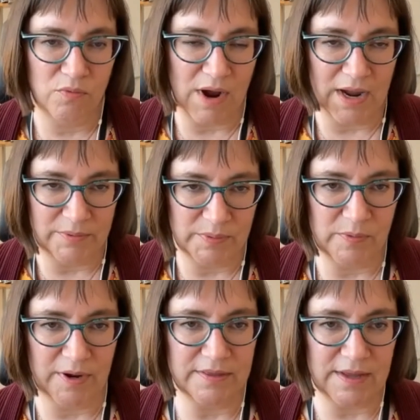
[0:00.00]
why would we
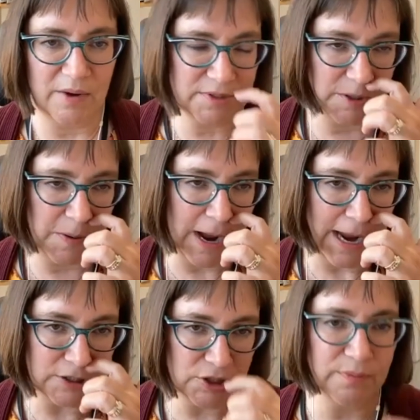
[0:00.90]
want that? So
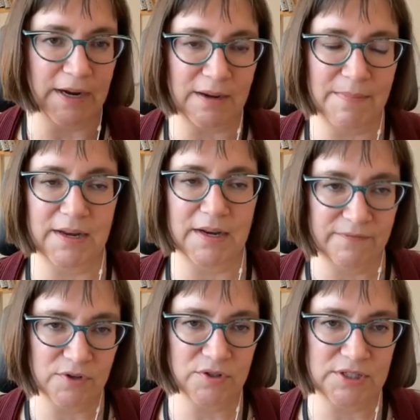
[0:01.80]
I do recommend it
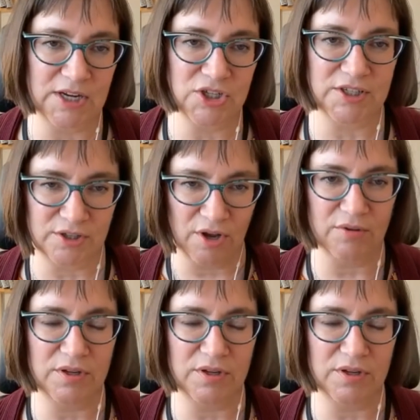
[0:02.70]
if your DHA is low,